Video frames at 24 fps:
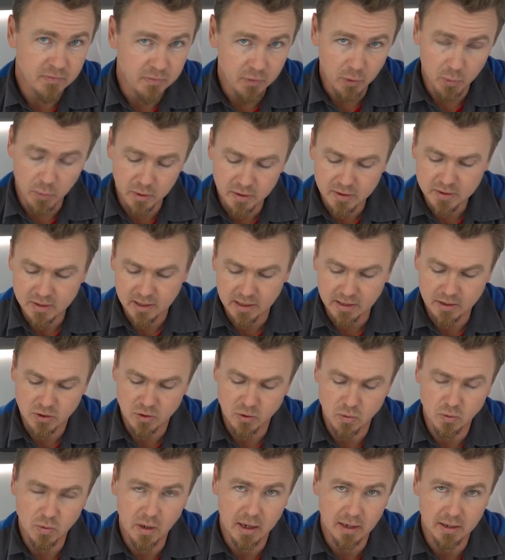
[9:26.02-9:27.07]
fluids
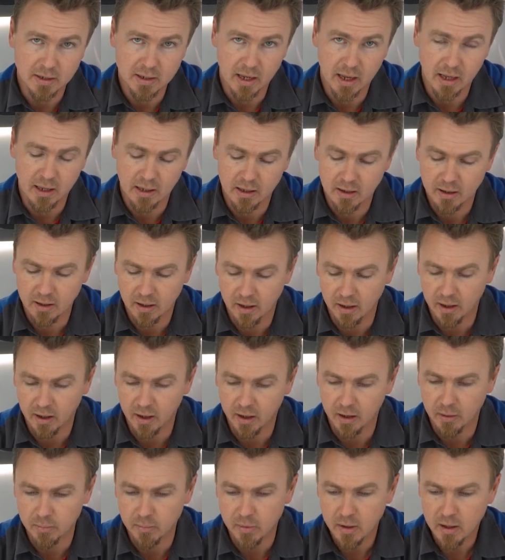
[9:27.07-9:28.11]
into any tank,
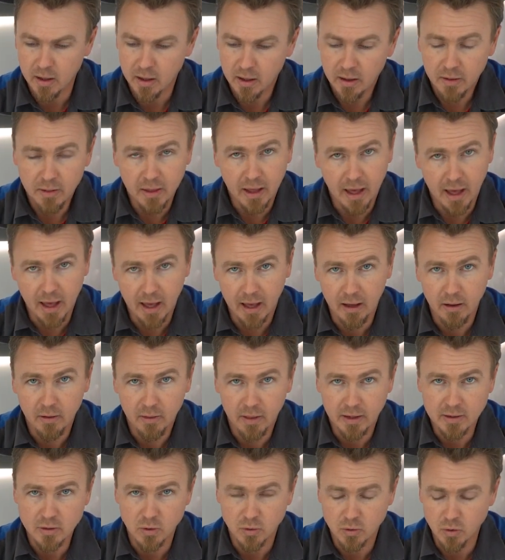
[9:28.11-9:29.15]
the air
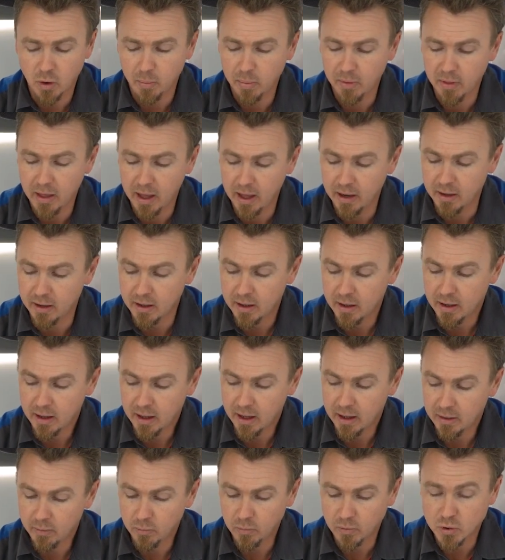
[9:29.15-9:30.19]
that's on top of that
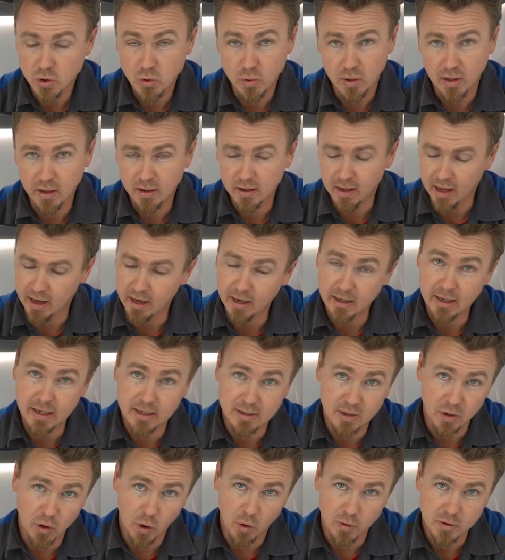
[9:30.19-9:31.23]
will shrink, and it
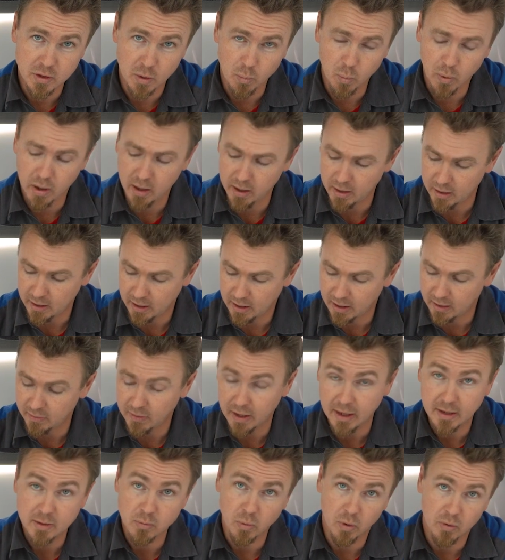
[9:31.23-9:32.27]
needs to go somewhere, and
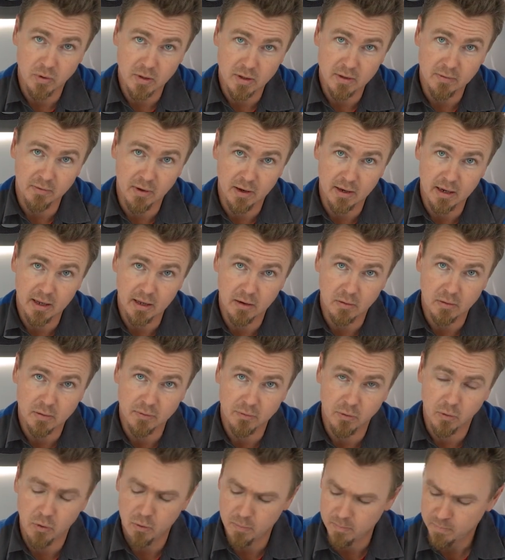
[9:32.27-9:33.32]
that's what this vent here is
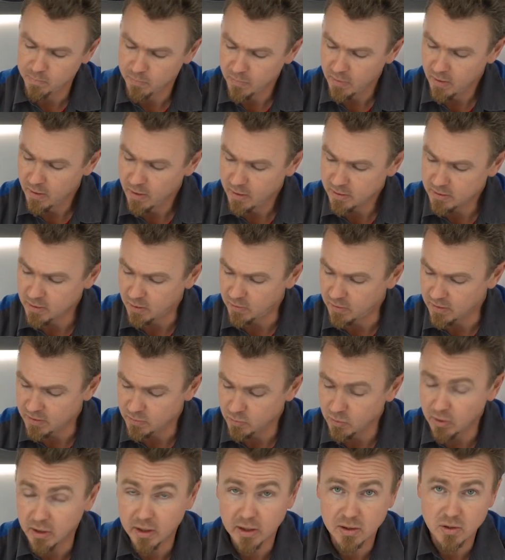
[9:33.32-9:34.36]
for. So
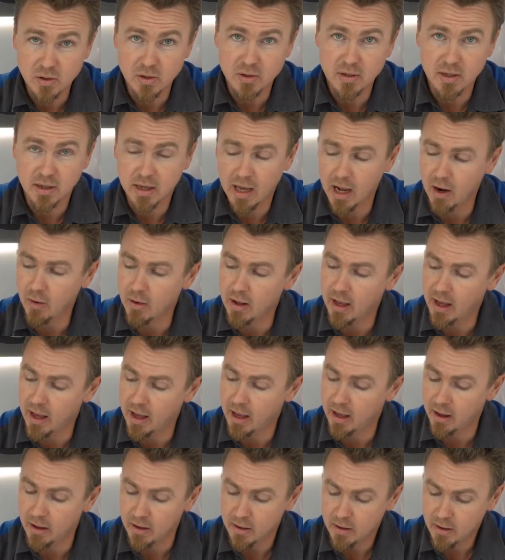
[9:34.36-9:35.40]
this really is just to carry
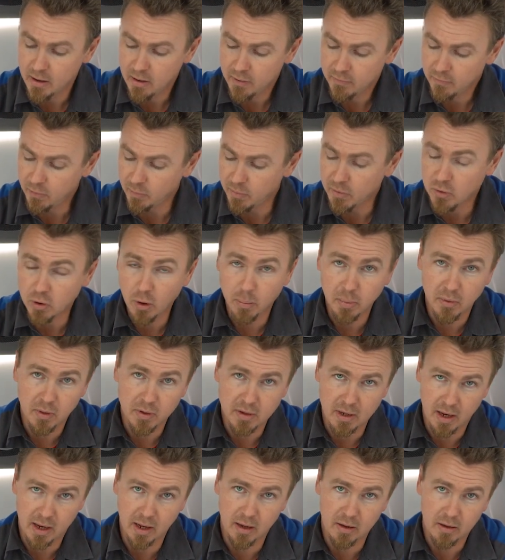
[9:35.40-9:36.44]
air from the top of the
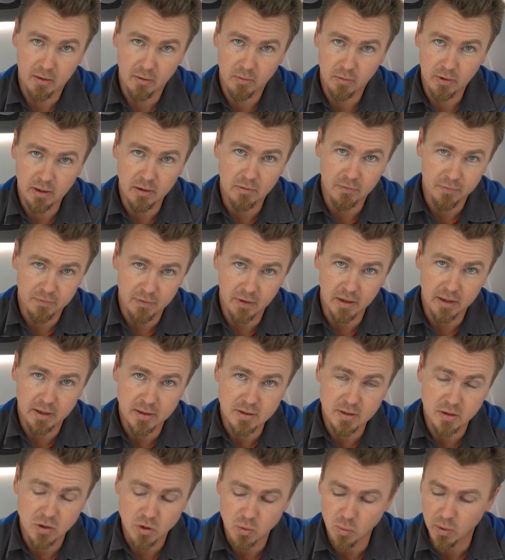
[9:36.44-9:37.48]
tank in a filling
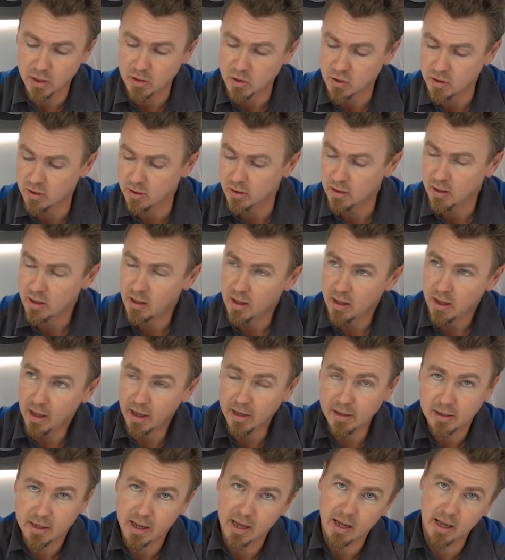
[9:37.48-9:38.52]
situation
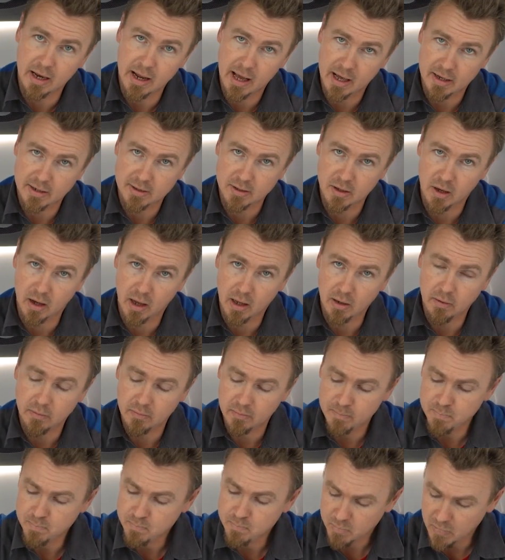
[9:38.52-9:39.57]
and take it outside.
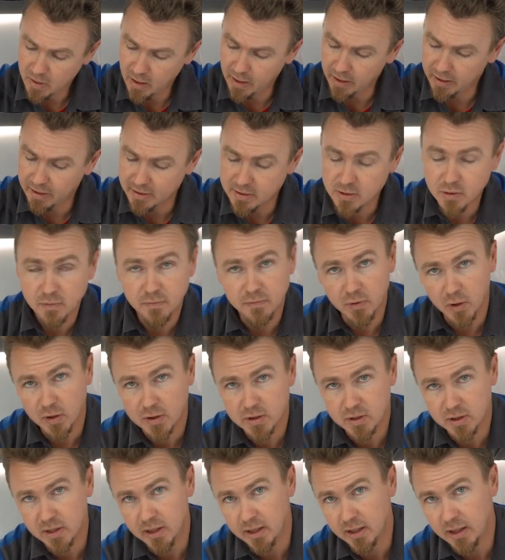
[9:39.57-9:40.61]
I guess
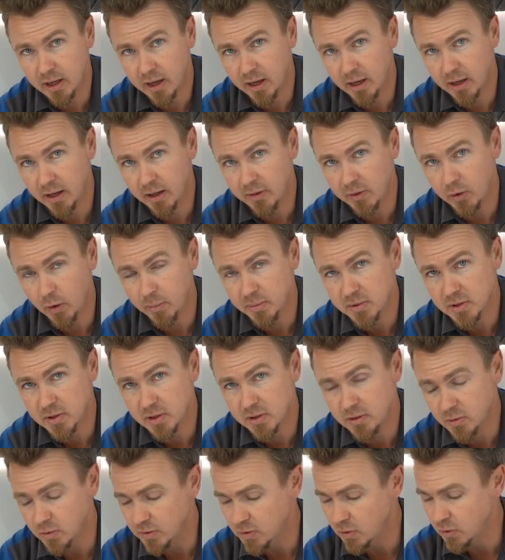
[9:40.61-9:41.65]
conversely, the
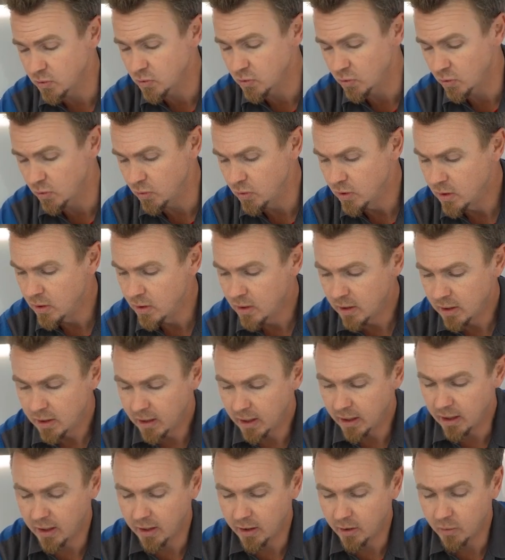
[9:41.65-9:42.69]
opposite's also true.
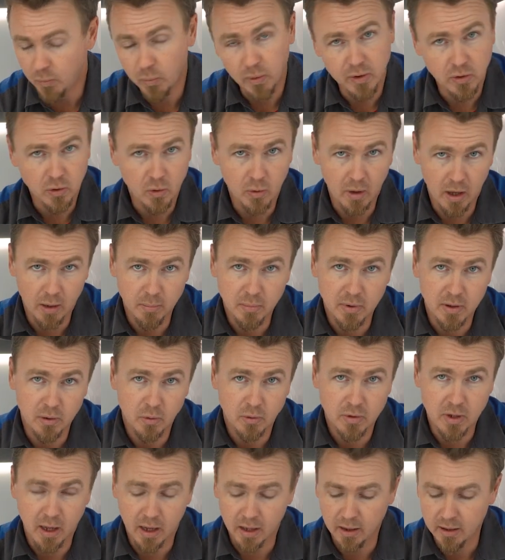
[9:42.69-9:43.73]
When you empty
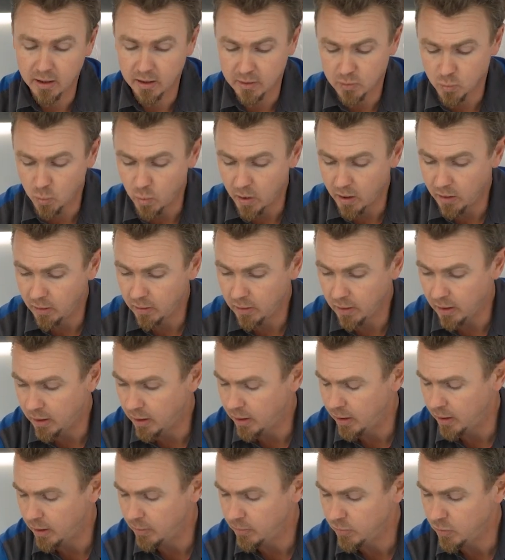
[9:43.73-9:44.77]
your tank as well,
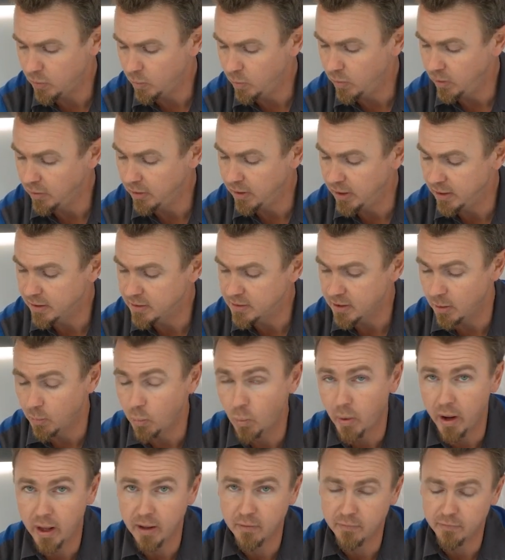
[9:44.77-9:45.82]
you will need some
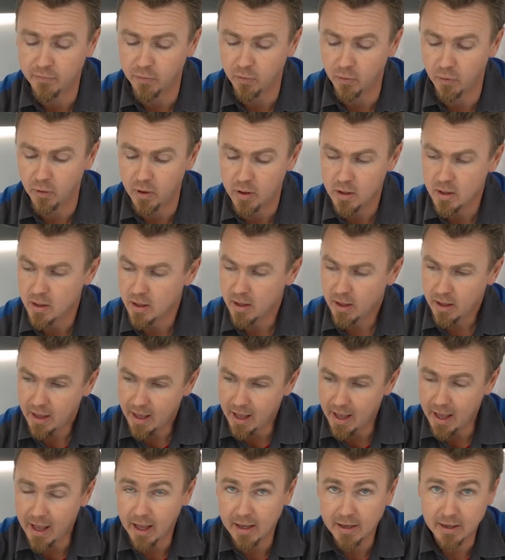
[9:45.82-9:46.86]
way for
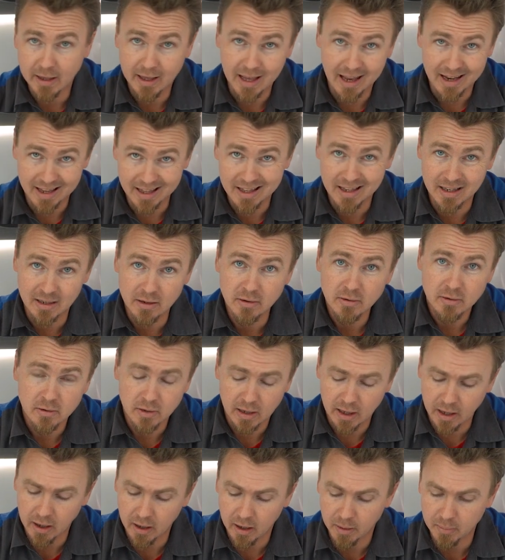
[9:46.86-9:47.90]
air to get in
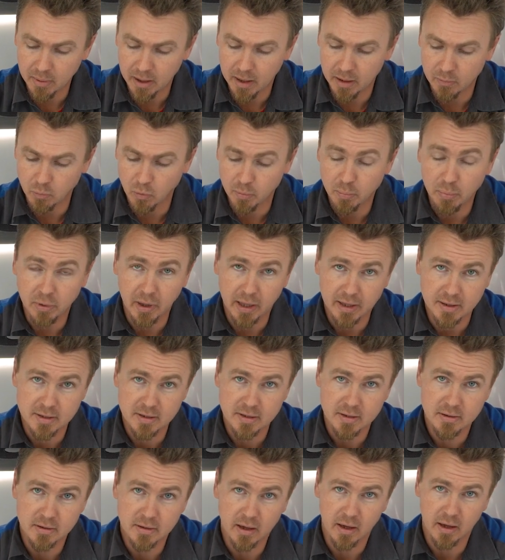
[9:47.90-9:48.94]
and
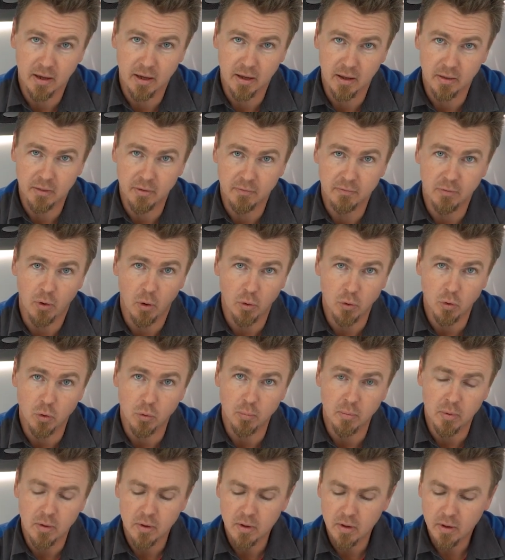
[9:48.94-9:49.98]
replace the
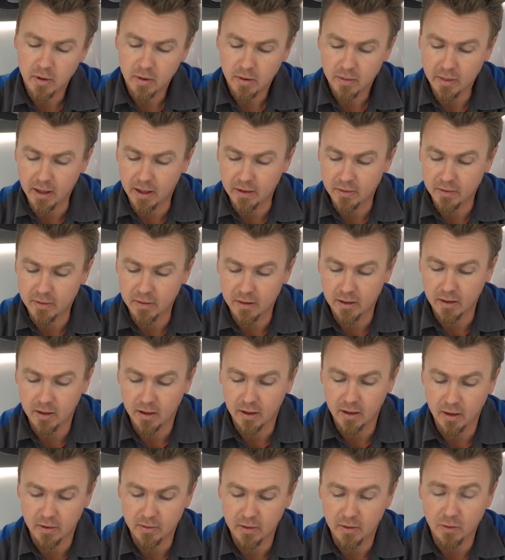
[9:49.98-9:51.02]
volume that
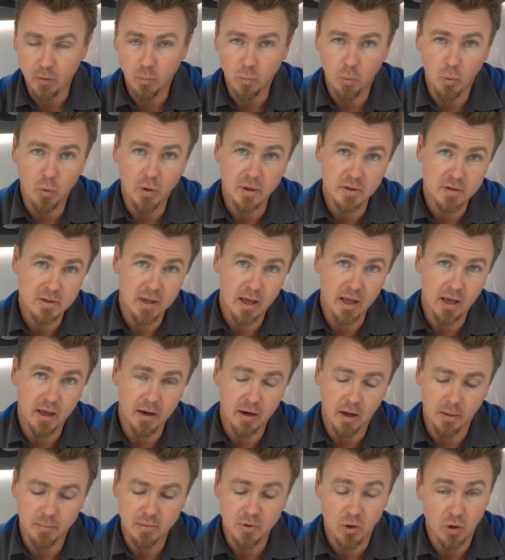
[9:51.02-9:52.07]
the water's taken
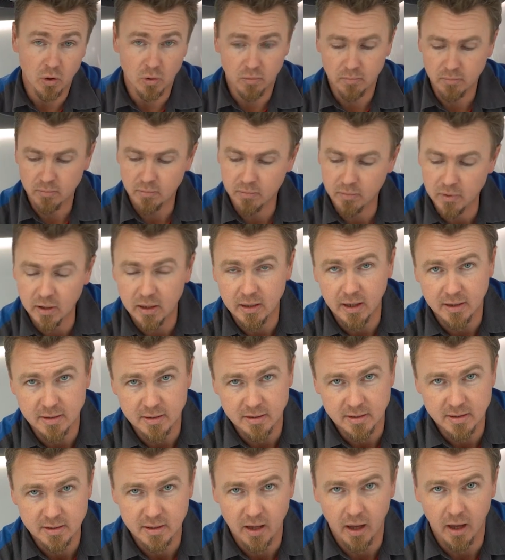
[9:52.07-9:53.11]
up. So it
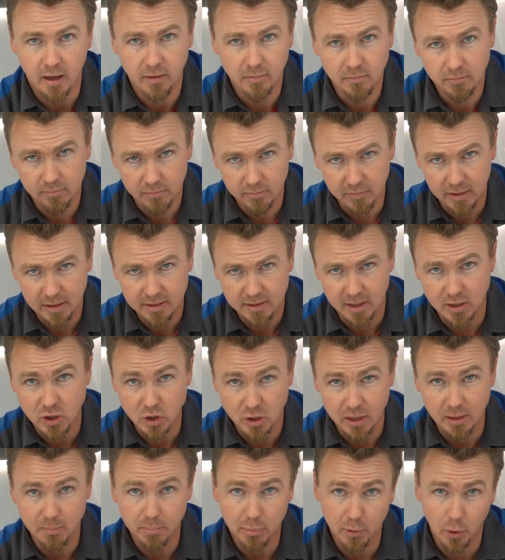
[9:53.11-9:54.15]
doesn't start
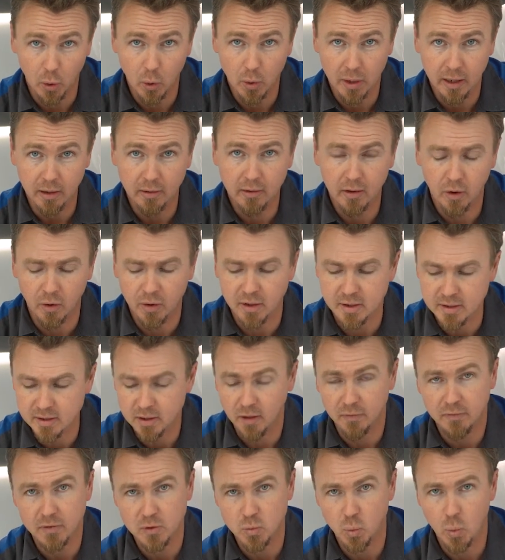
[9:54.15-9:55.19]
essentially imploding on
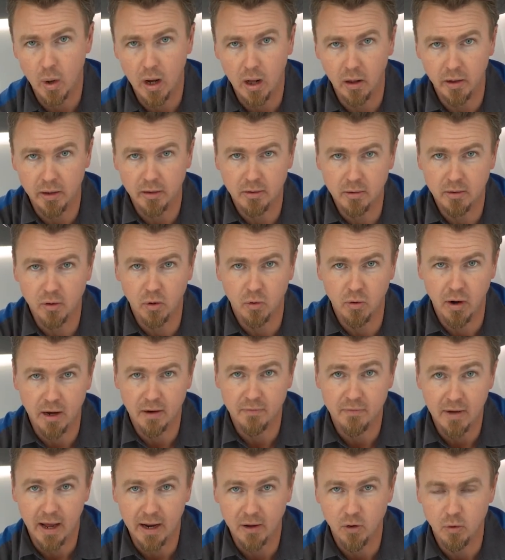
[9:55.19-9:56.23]
itself as well, and you create
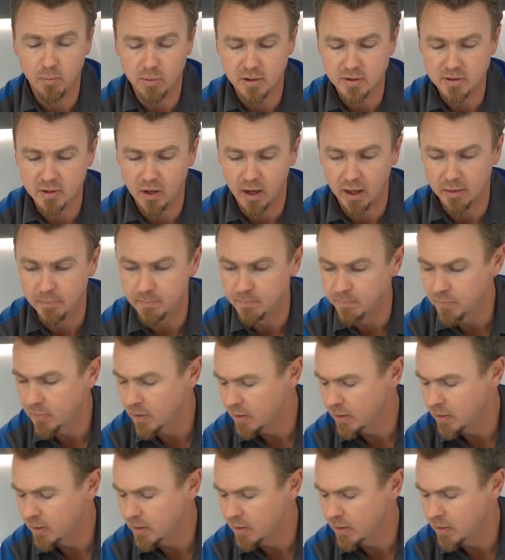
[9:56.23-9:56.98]
a vacuum inside.